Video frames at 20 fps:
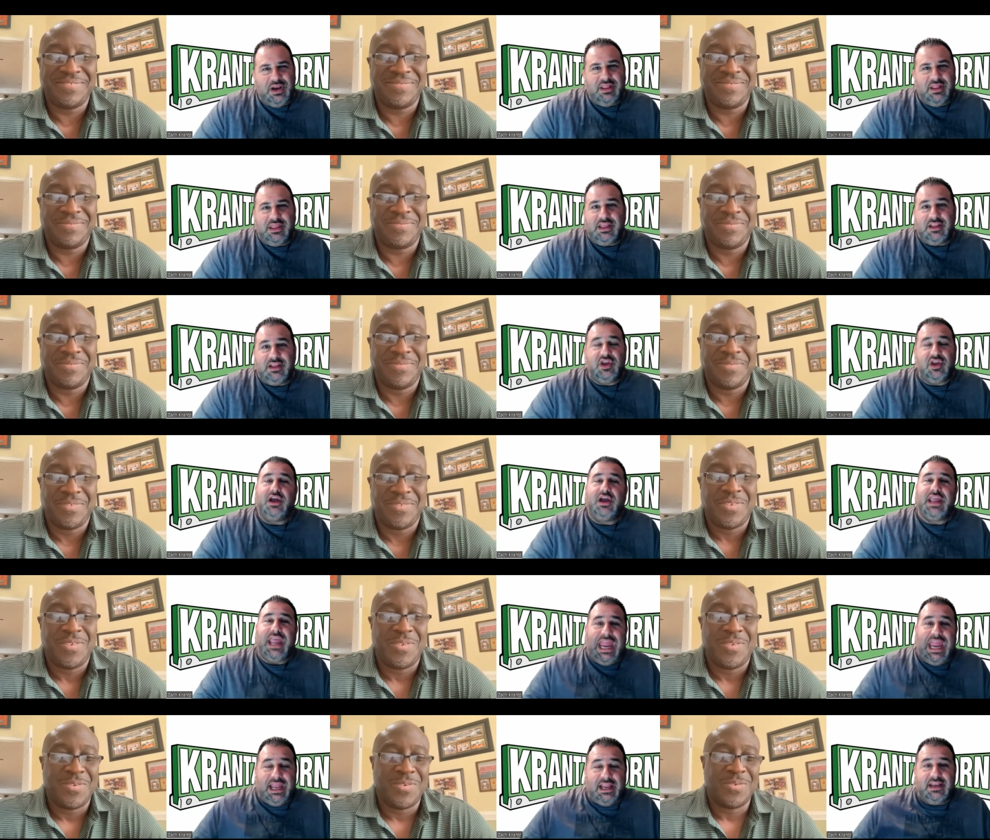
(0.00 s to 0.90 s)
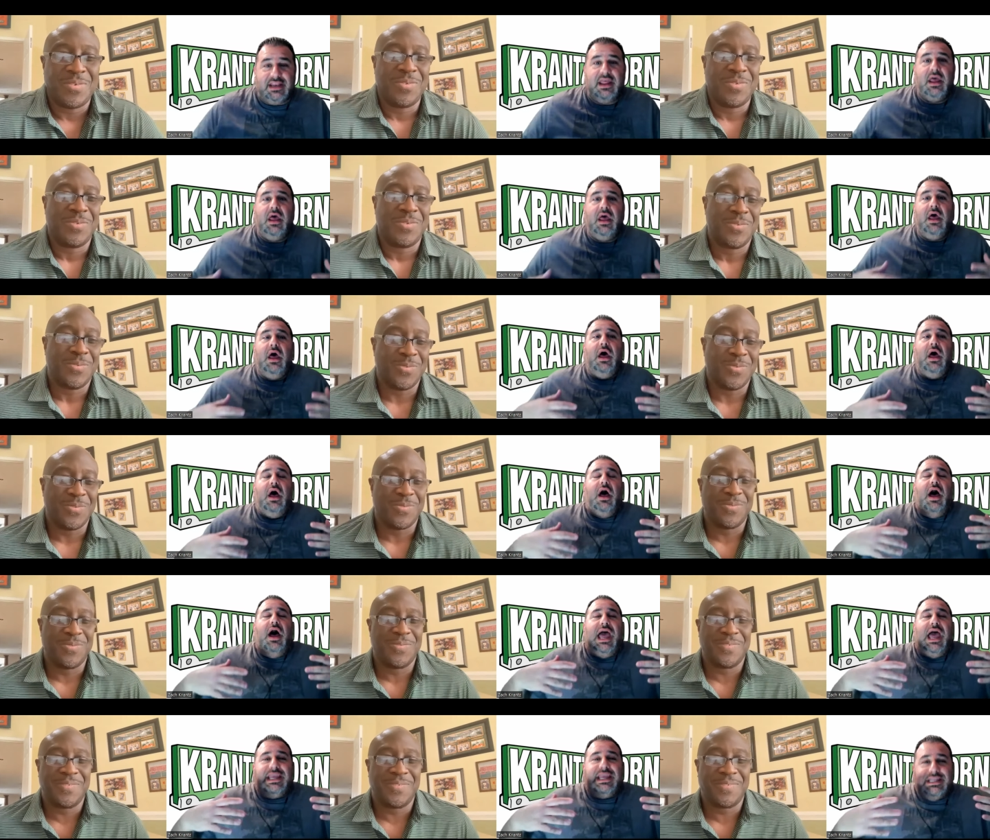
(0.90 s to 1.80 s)
Speaker 1: Randal Hill talk. And
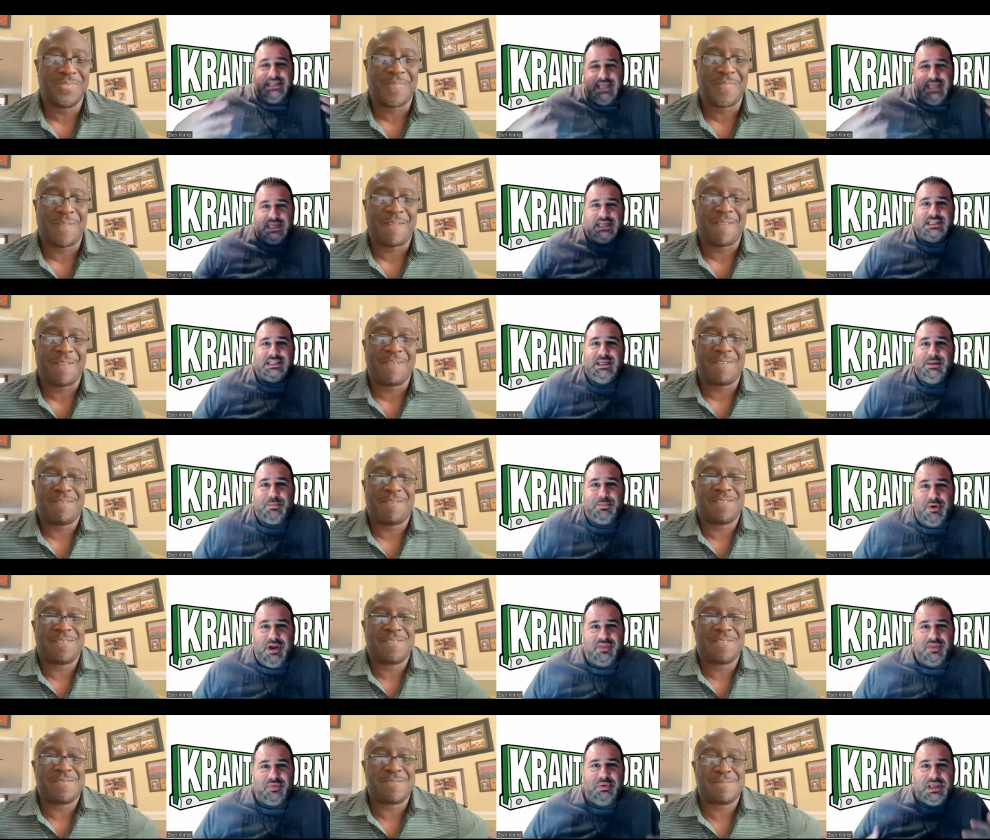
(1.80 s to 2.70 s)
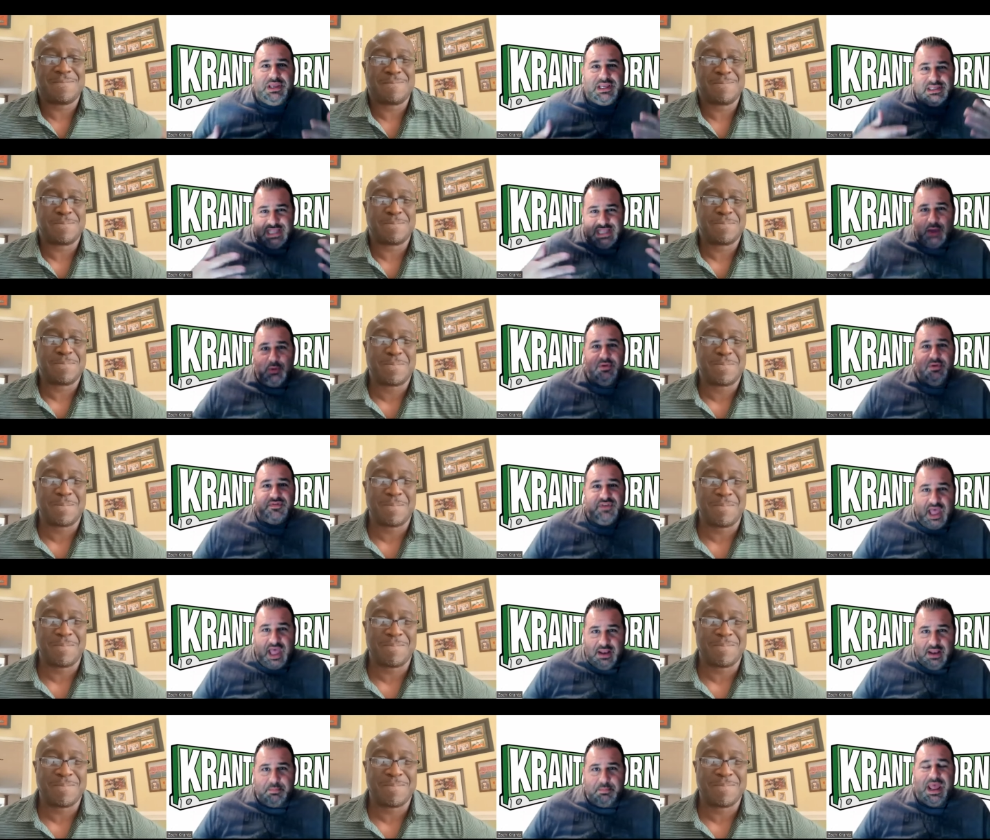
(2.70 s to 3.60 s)
I can take a deep breath because now
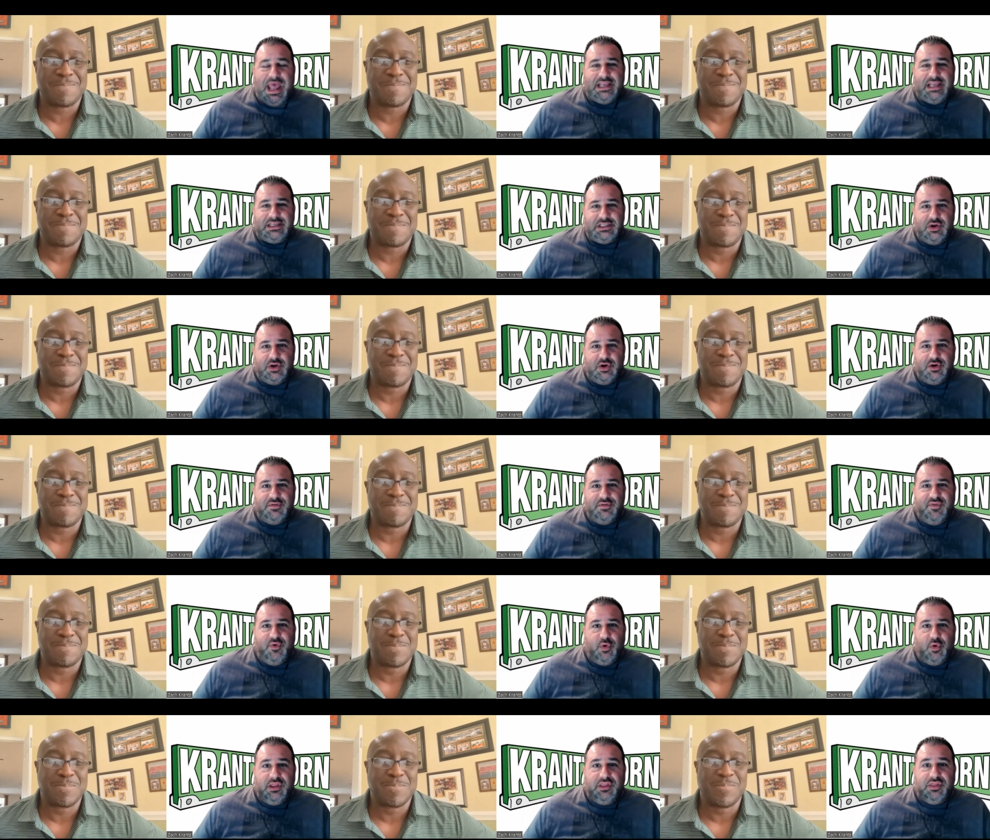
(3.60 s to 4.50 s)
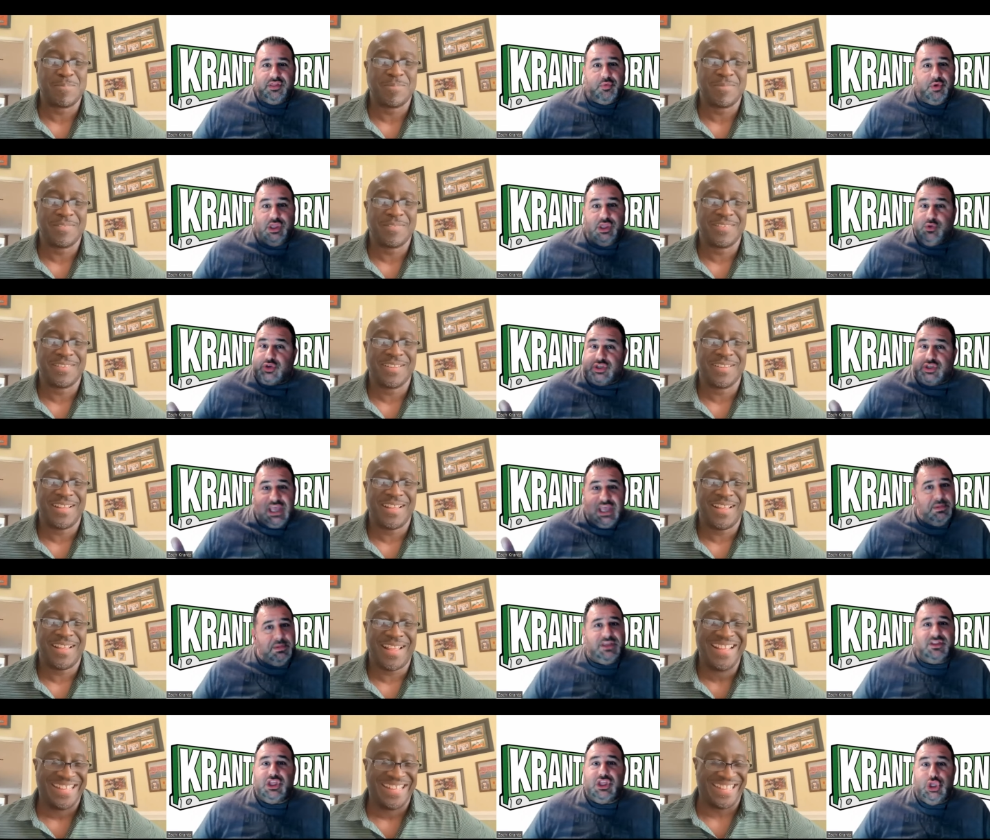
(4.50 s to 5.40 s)
we've gotten past third and 43. You
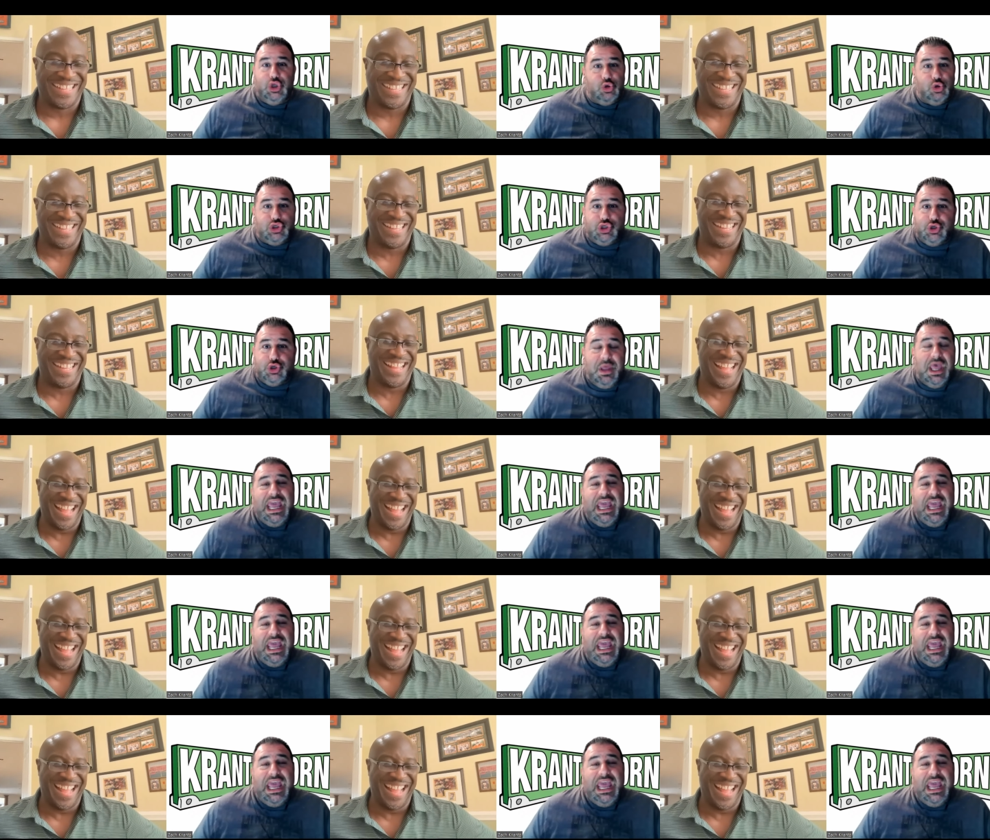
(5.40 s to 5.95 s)
sent me the YouTube.